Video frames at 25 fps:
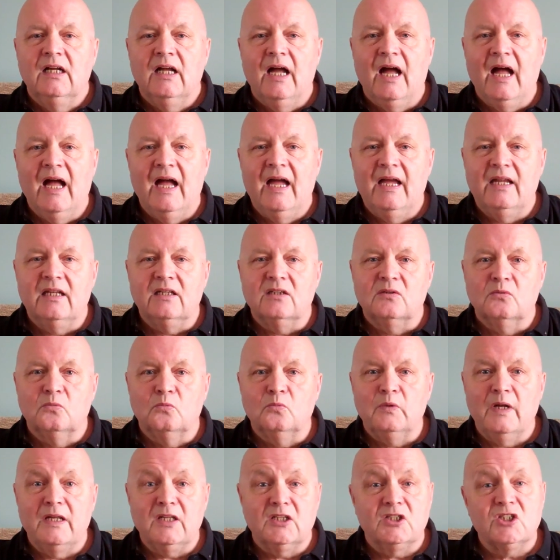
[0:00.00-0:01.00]
and
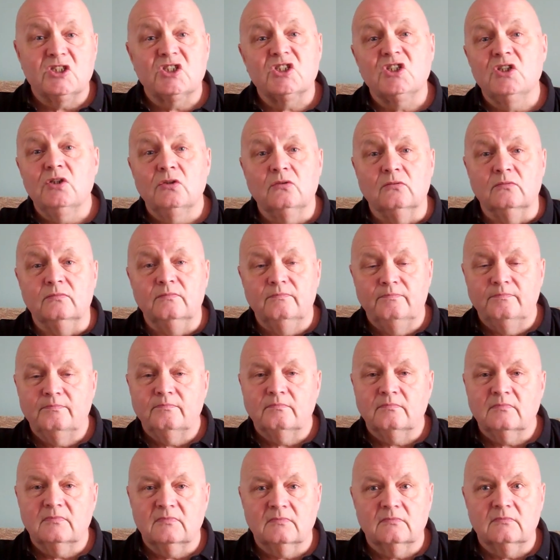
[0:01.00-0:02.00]
went to school.
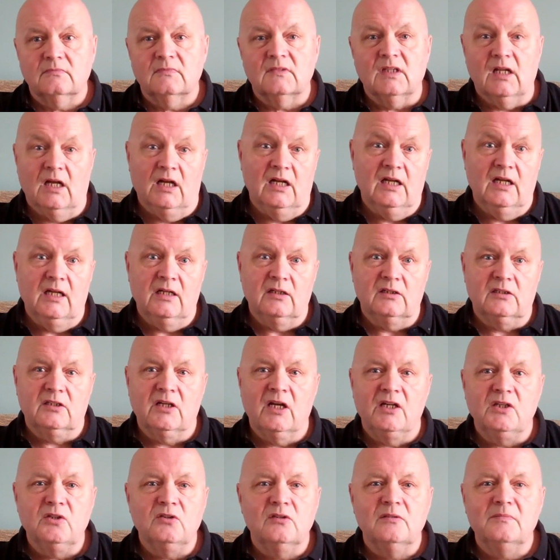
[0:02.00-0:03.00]
And
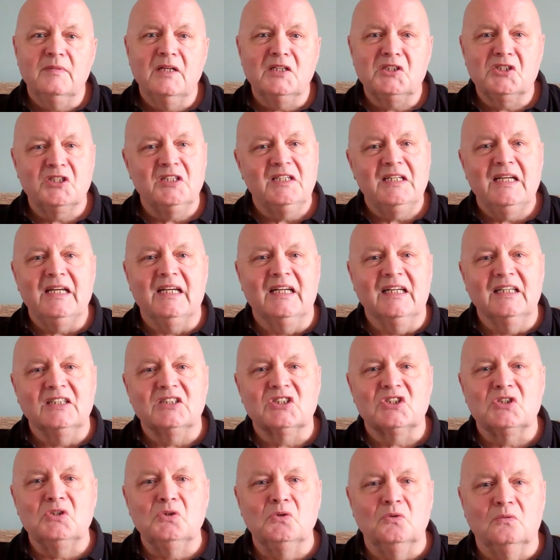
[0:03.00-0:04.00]
can you imagine that, at
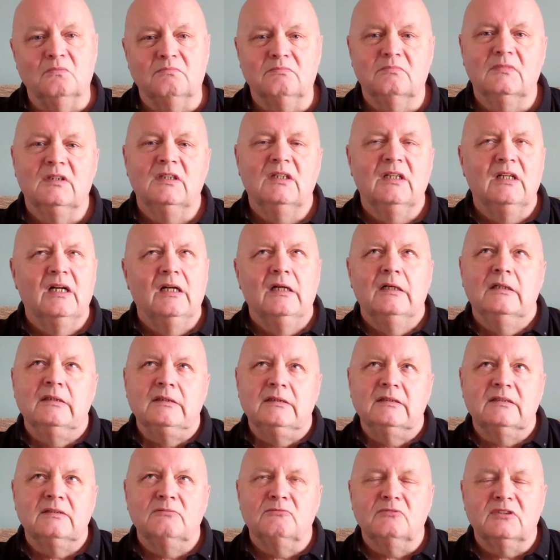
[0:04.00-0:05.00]
school?
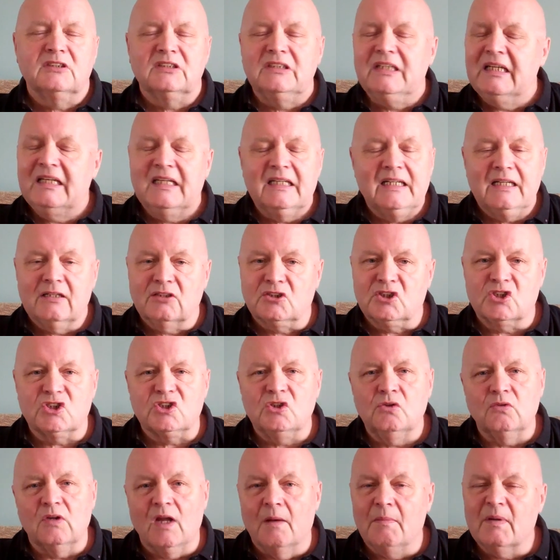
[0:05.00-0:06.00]
Sneaking out to
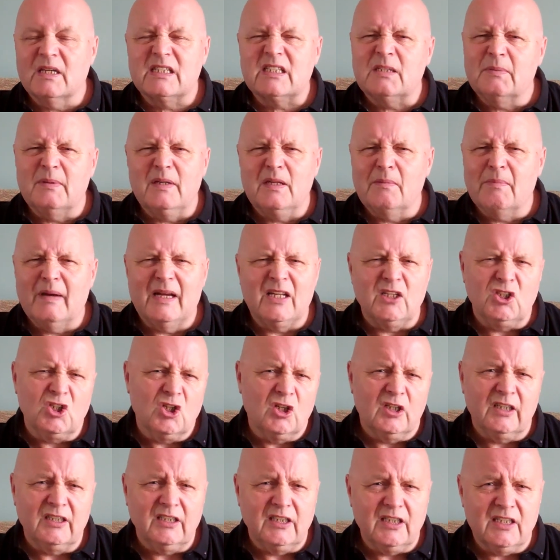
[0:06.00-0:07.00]
school, I must have been about
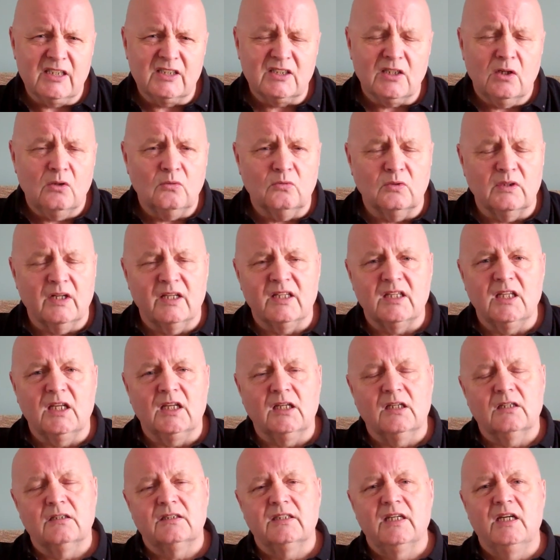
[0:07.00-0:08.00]
9 years old, I
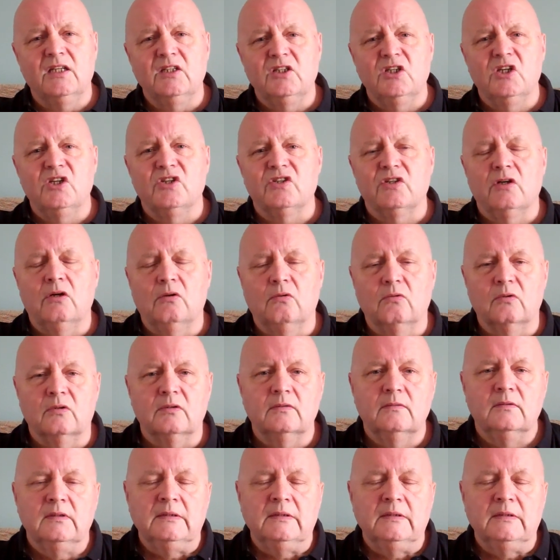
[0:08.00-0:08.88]
think, 10 years old.